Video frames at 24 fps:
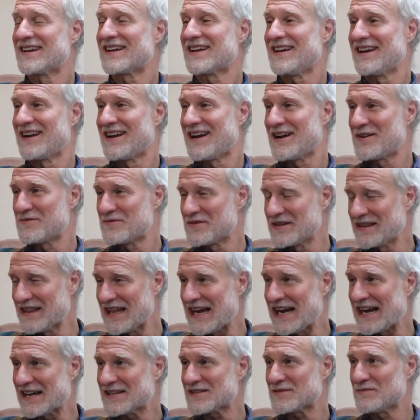Can I
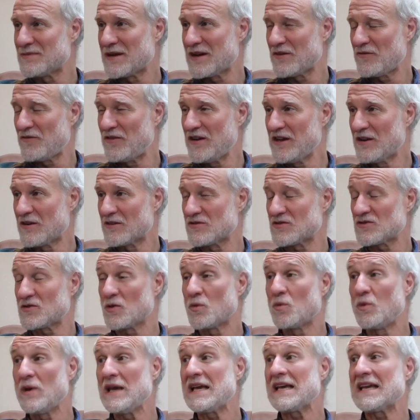relax my fear?
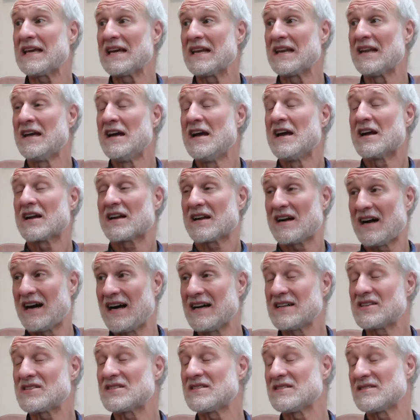So we can
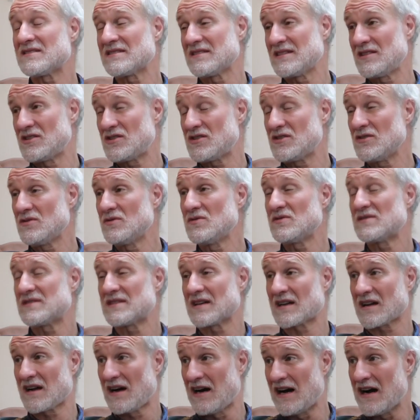consciously choose
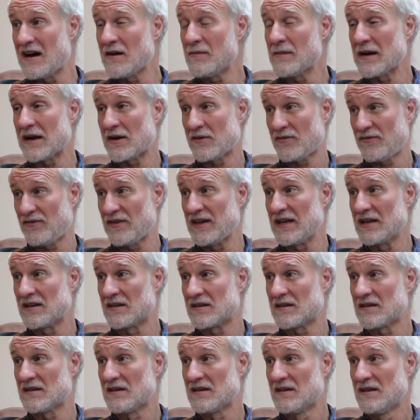to calm our
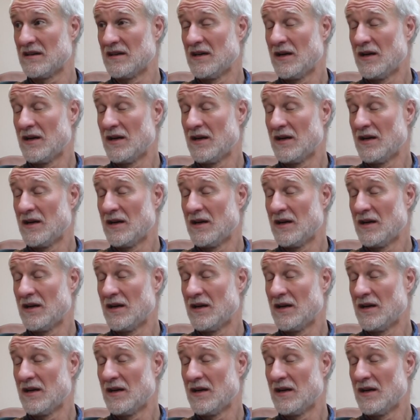fear,